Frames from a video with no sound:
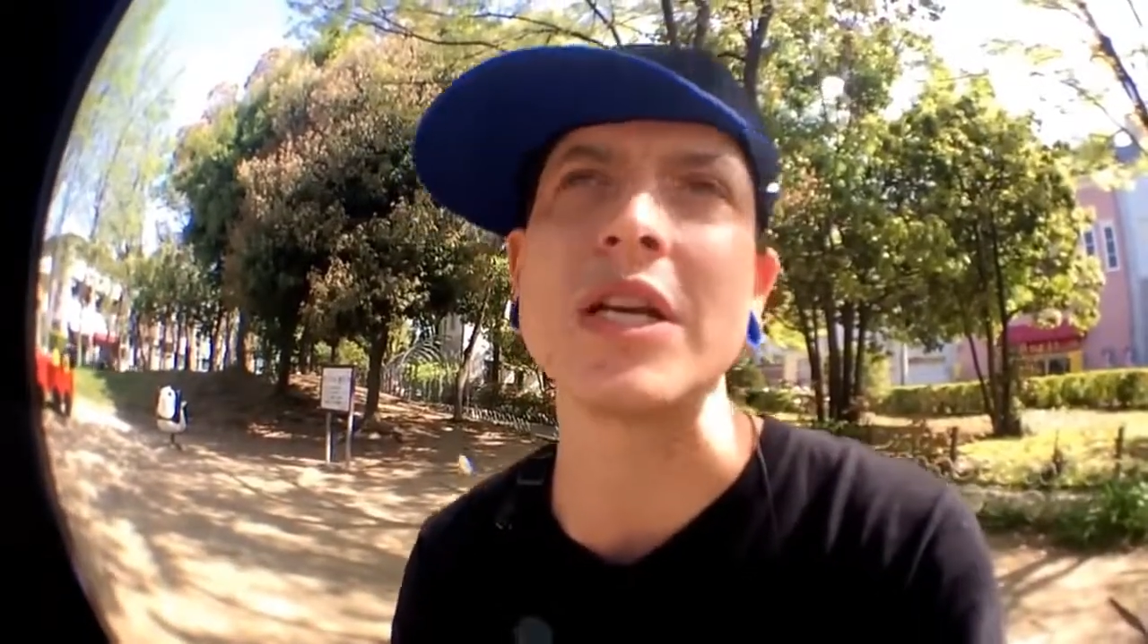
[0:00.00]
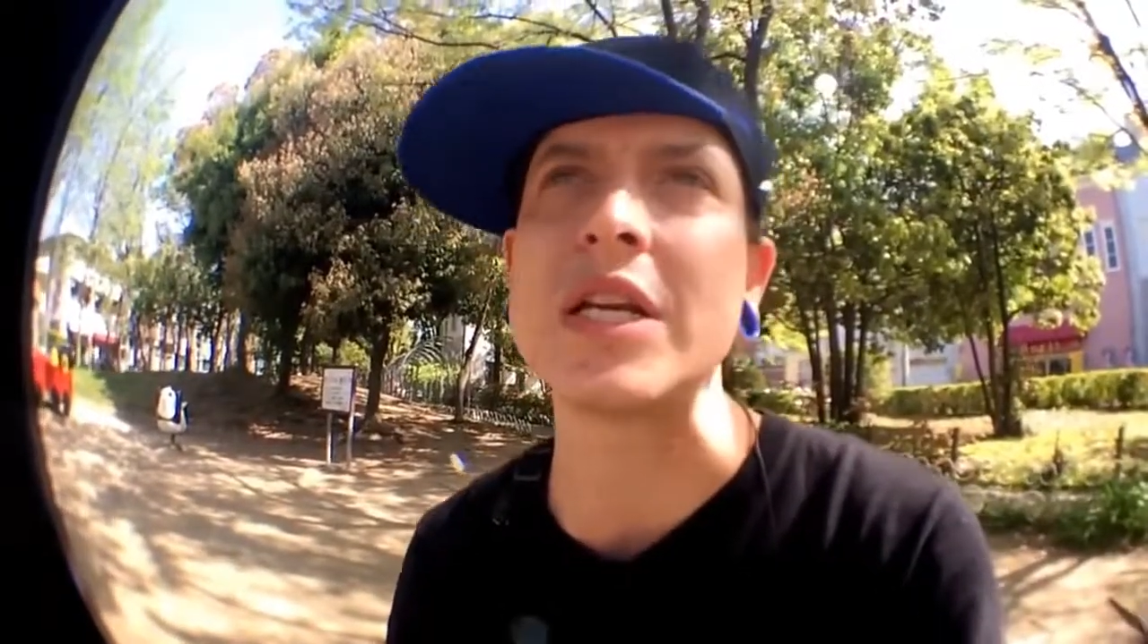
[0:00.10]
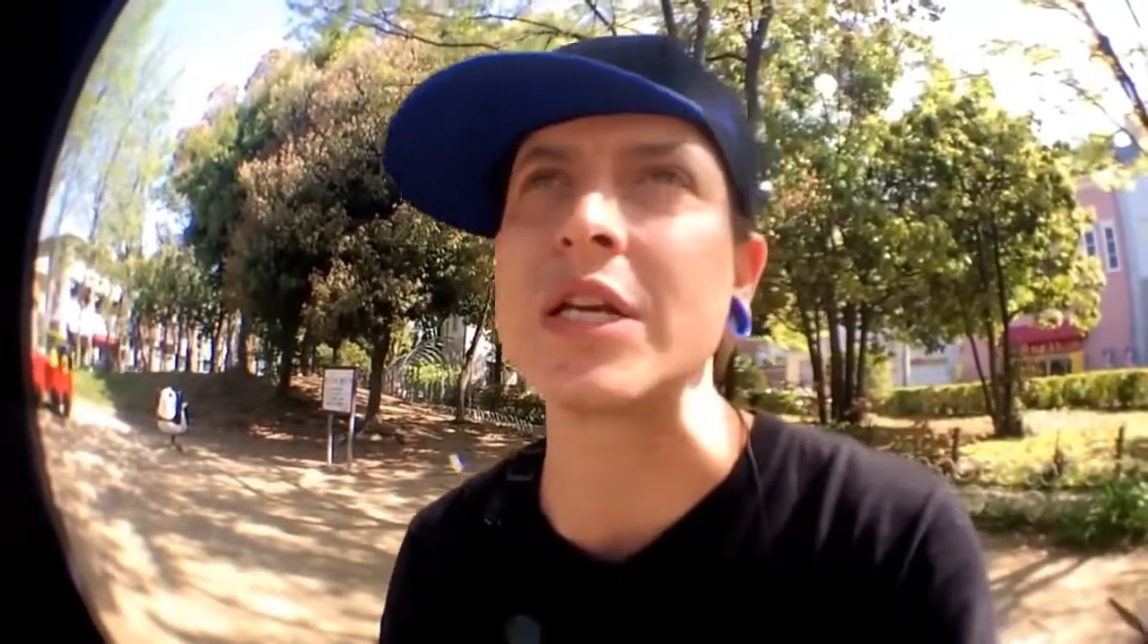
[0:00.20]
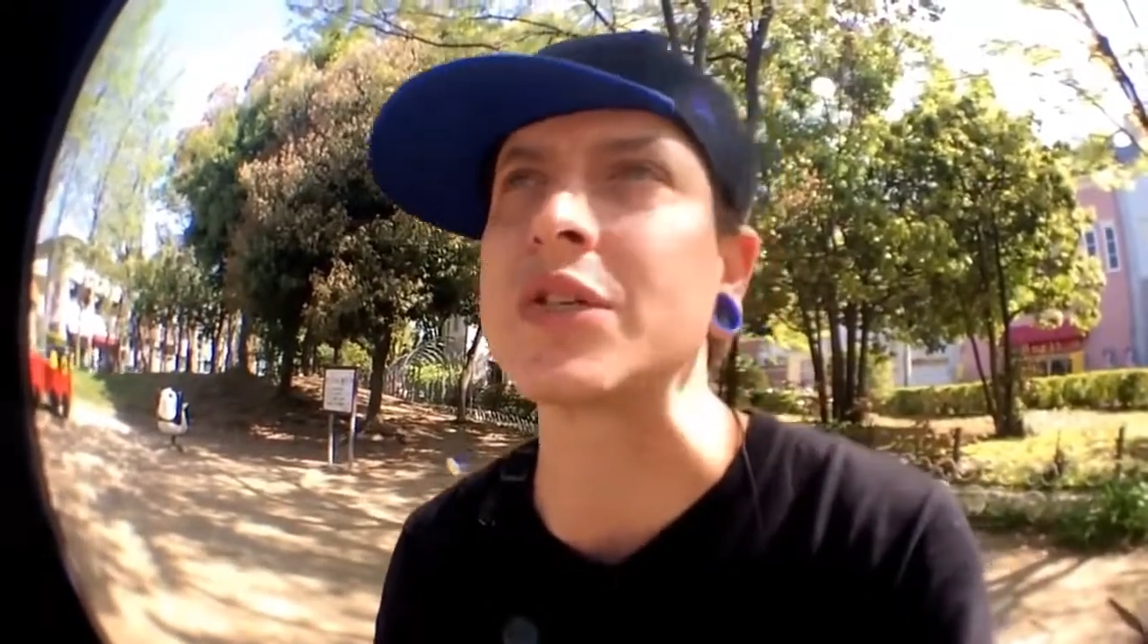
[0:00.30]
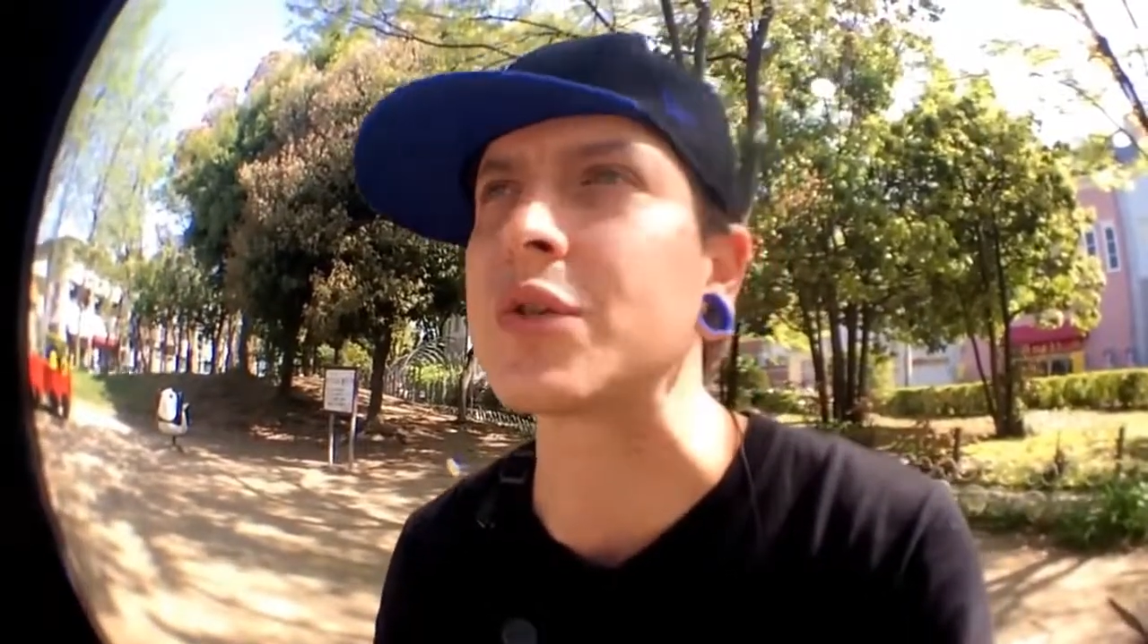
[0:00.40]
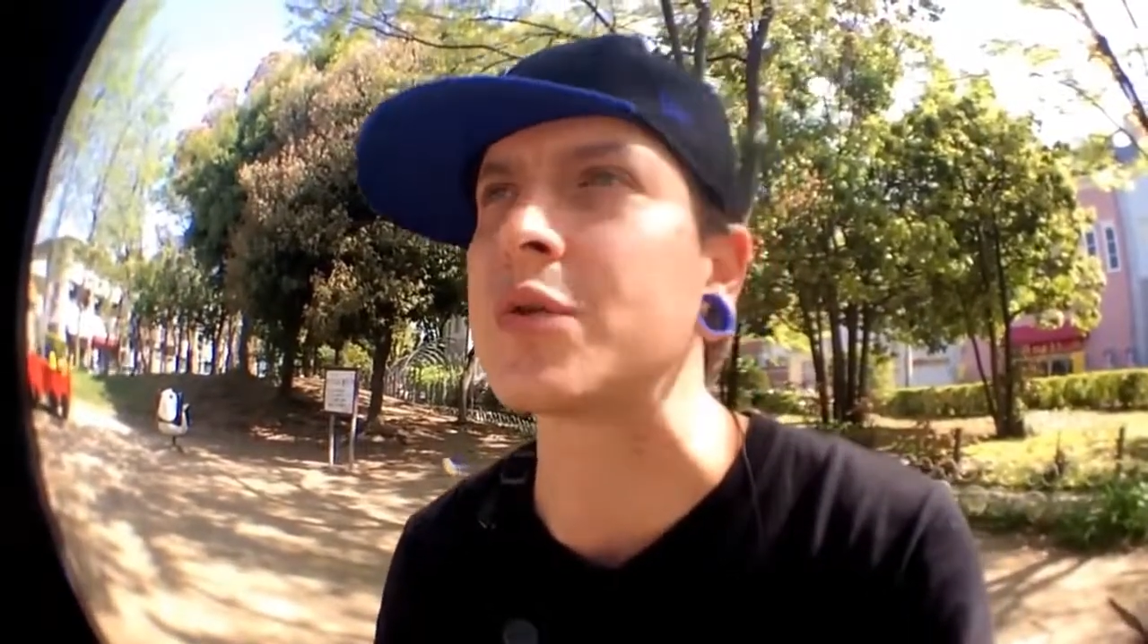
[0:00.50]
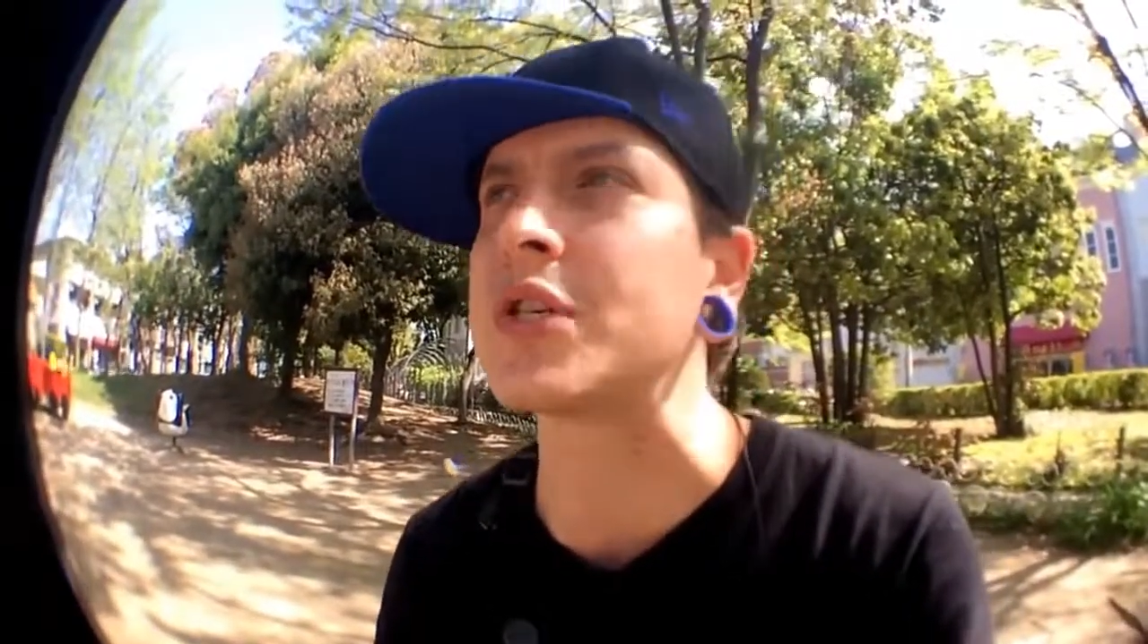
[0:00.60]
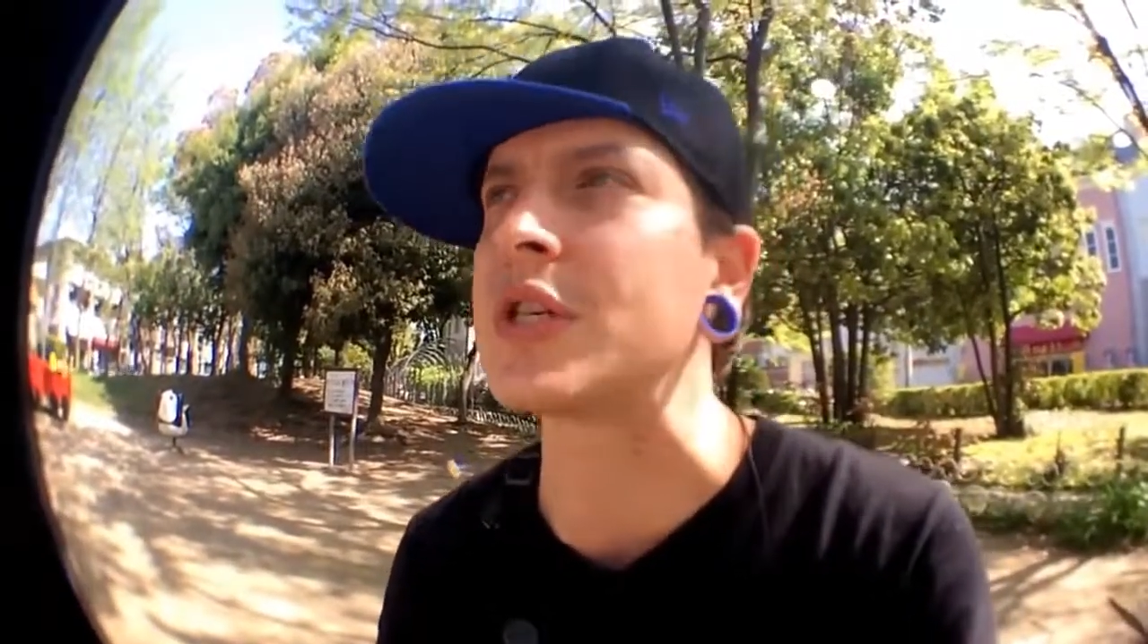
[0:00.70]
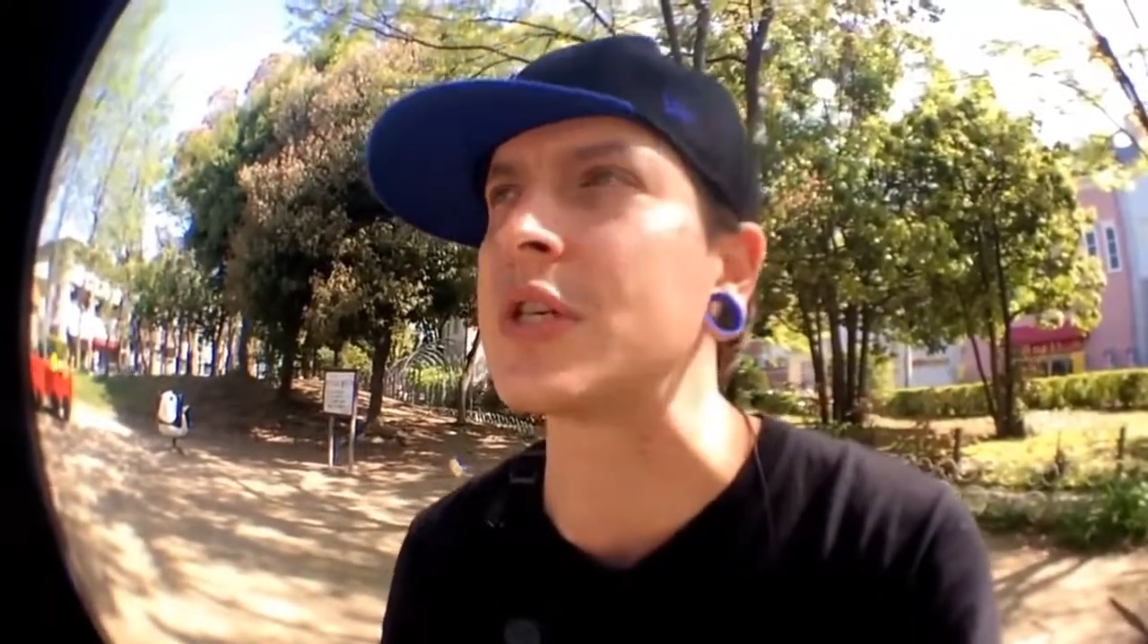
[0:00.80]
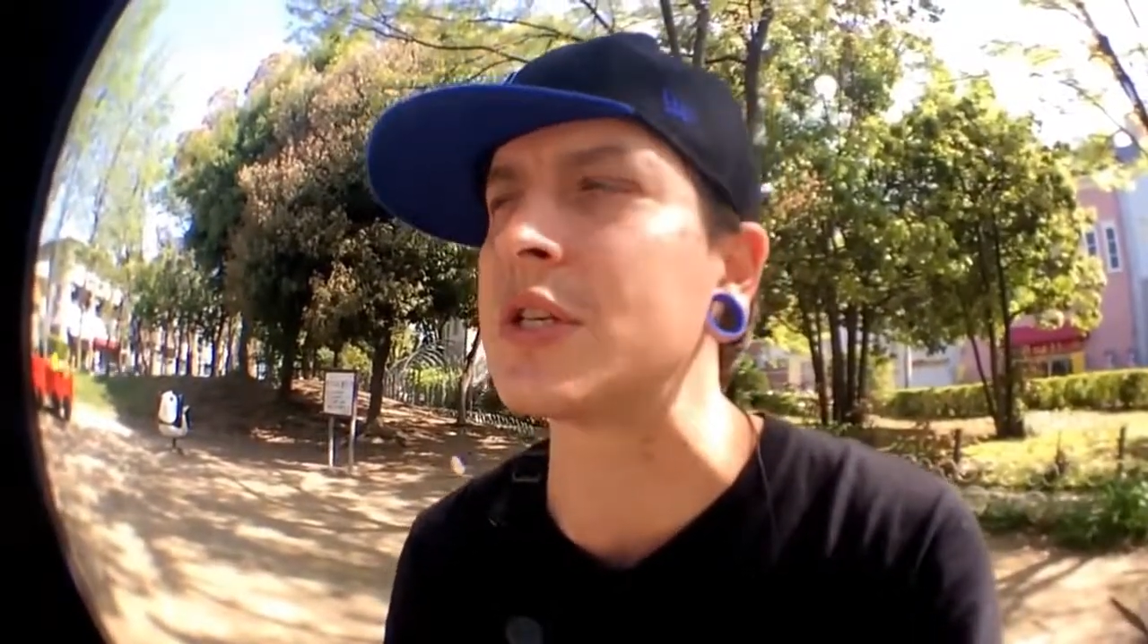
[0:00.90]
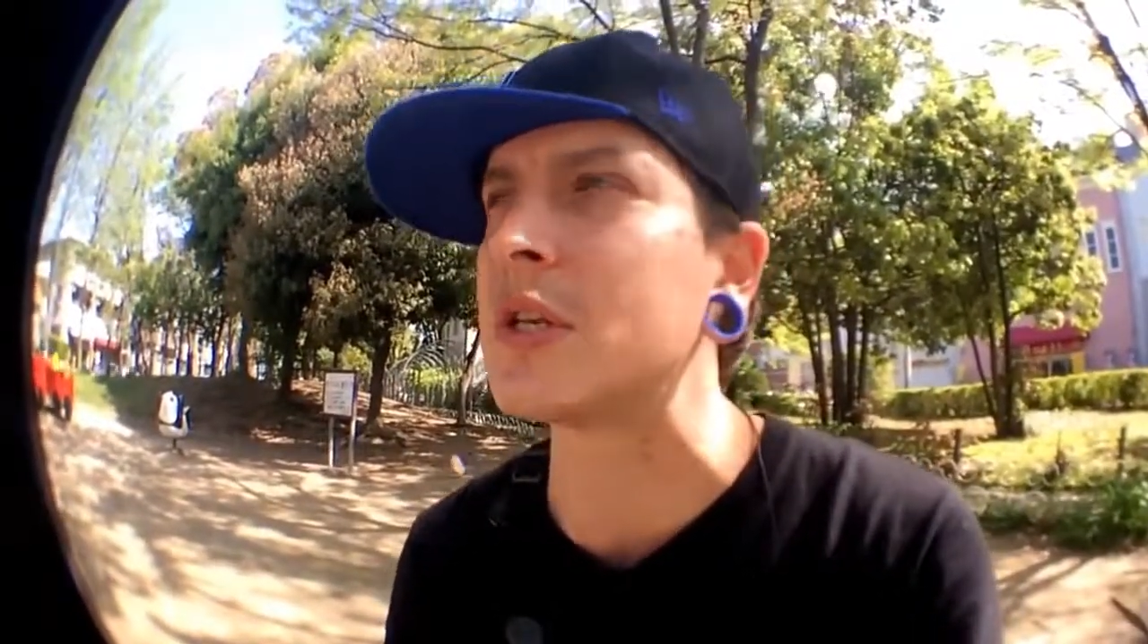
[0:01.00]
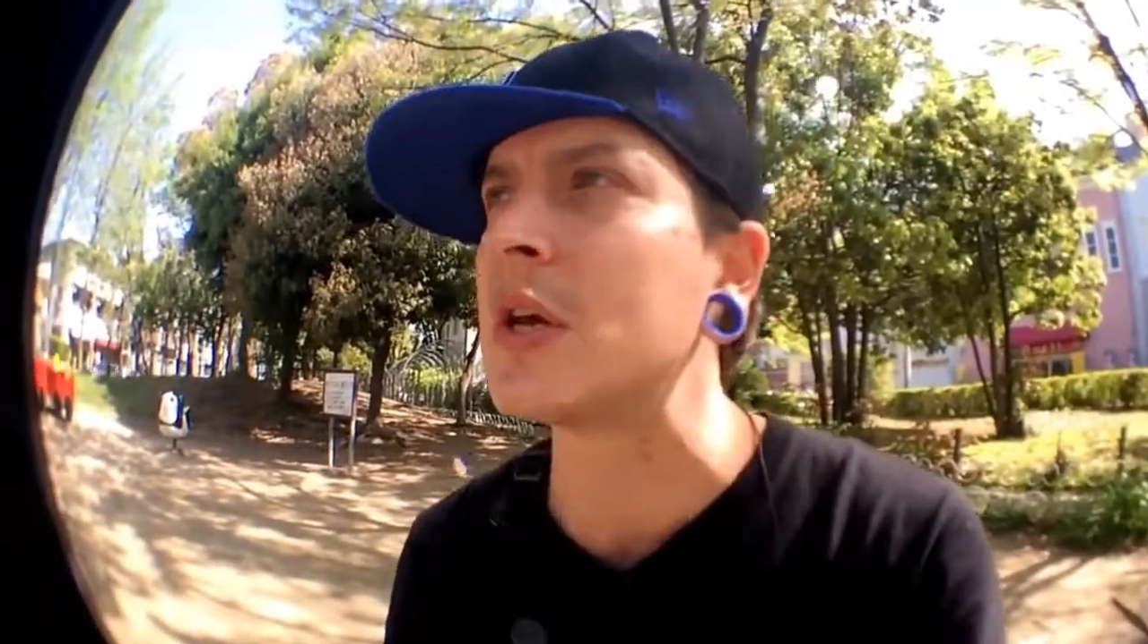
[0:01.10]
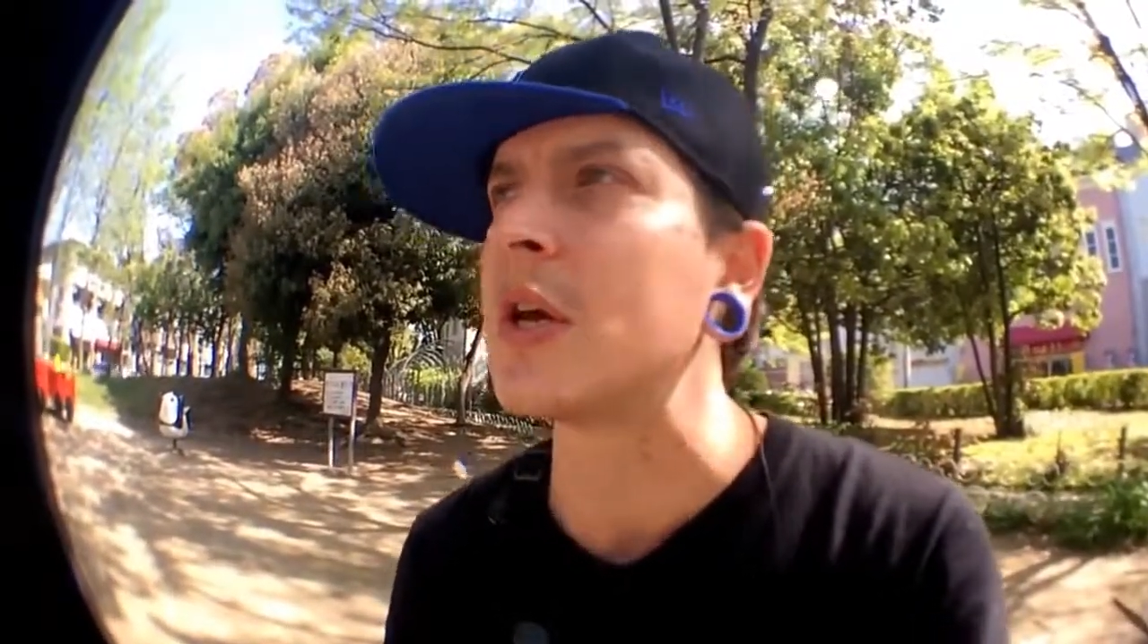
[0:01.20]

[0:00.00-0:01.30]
eating sushi and